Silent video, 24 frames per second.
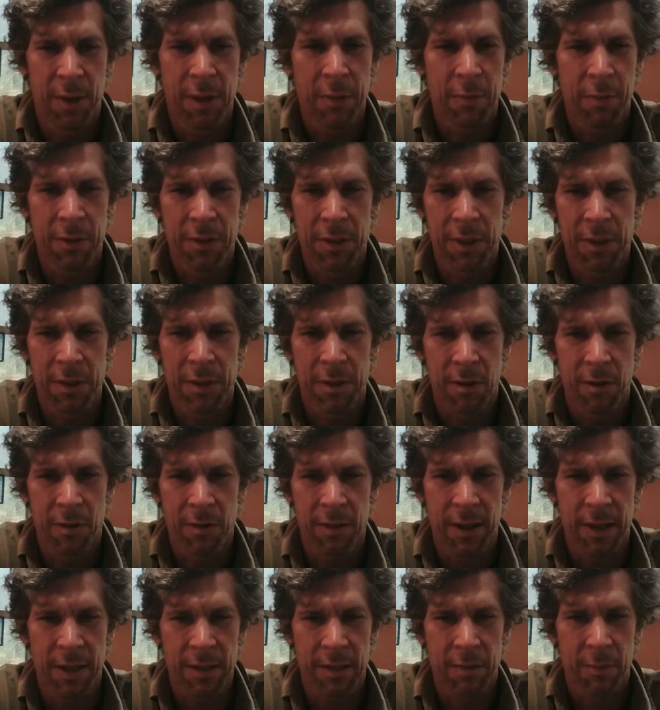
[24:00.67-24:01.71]
people just don't
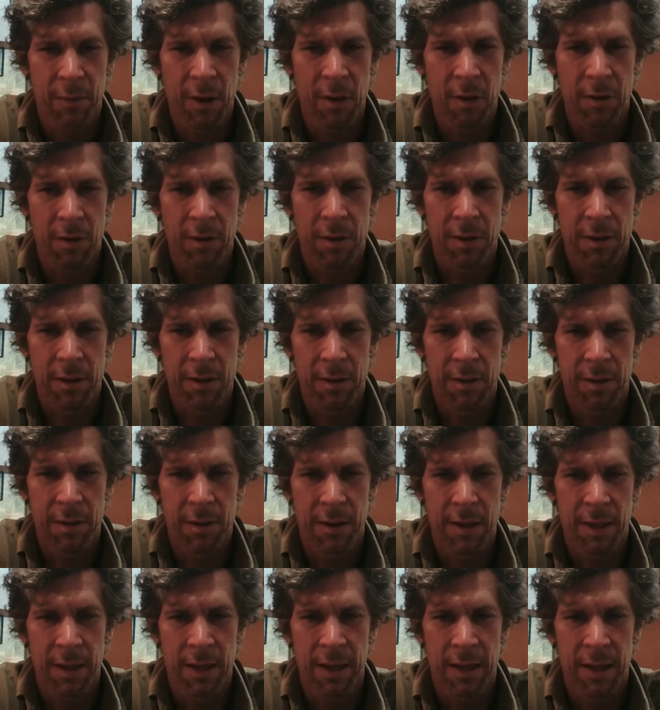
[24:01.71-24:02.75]
like smoke
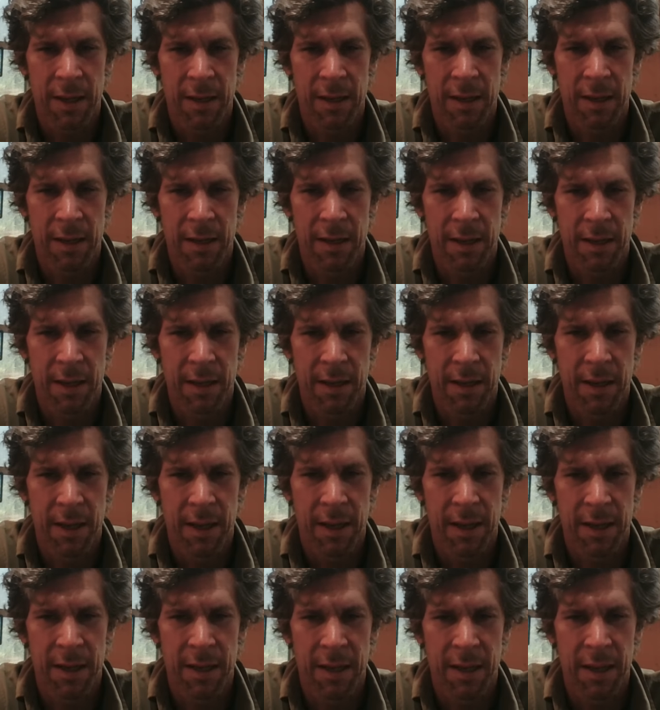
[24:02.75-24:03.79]
and
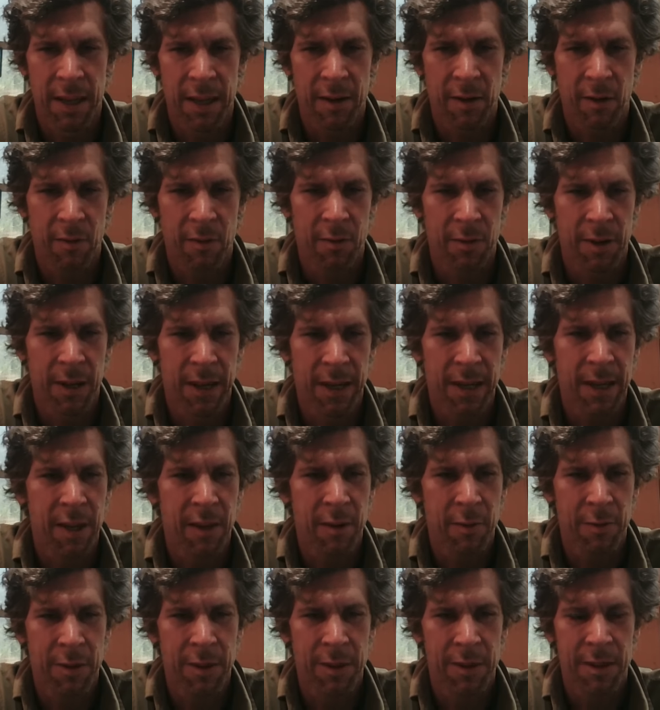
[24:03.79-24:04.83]
and they don't like
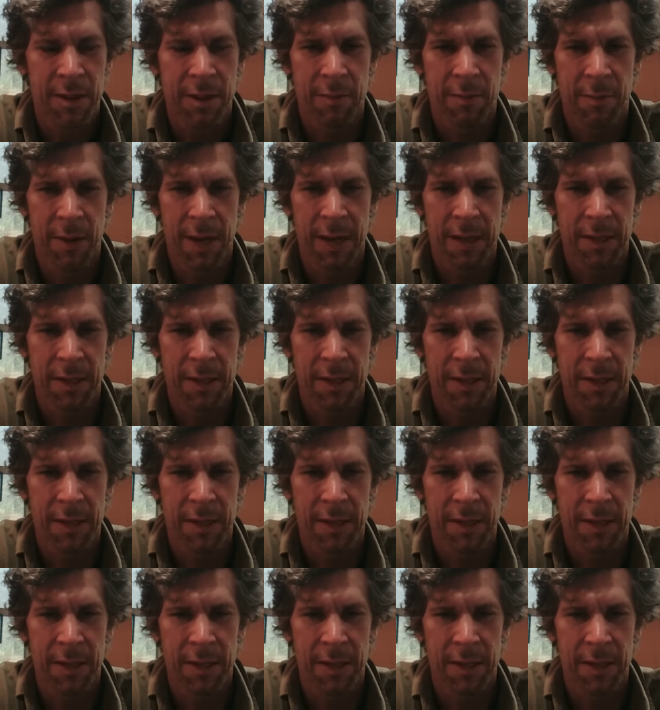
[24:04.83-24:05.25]
humans to